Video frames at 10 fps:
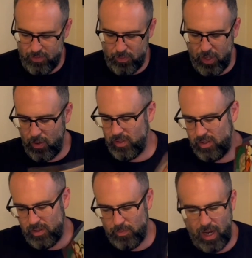we go into
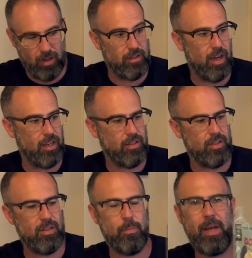some Donald Duck.
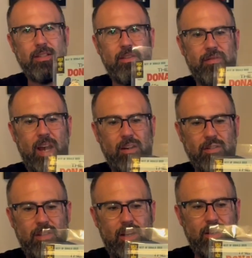Just the best of
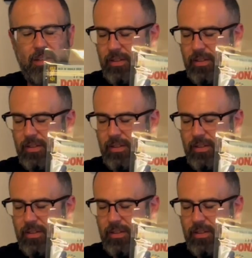Donald Duck.